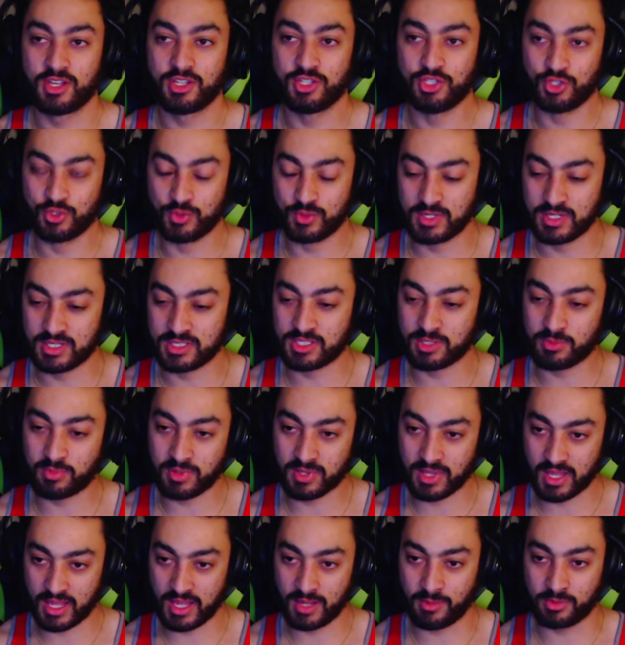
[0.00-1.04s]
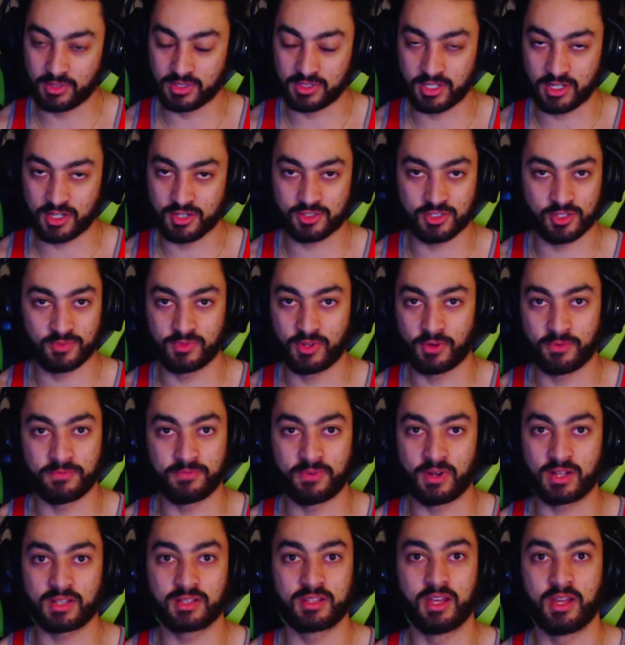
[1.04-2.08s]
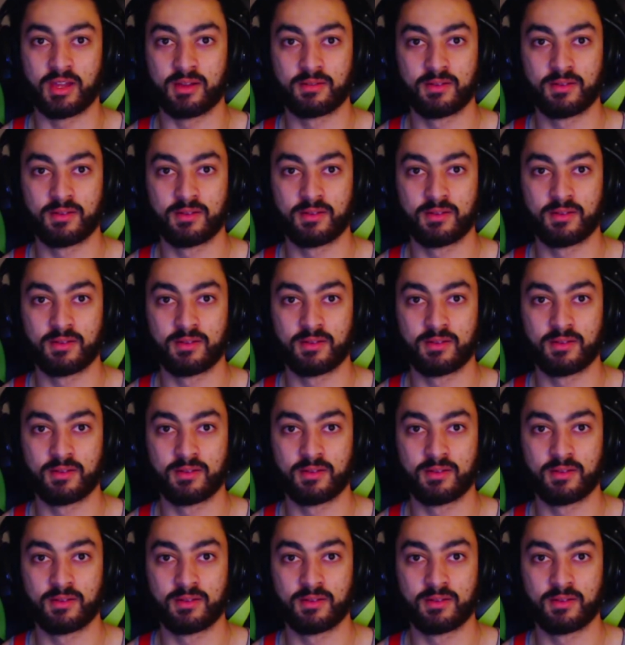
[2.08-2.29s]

You need to be able to tell yourself, no, fuck that.